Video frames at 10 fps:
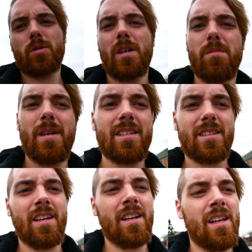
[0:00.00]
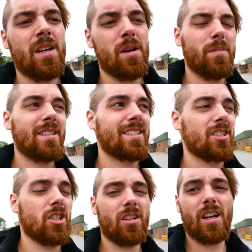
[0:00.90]
20 minutes, be
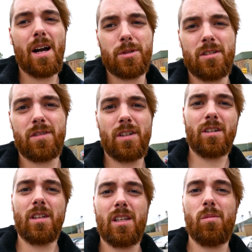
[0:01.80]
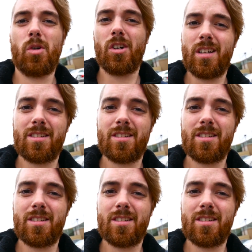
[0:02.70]
such a good option for early in the morning.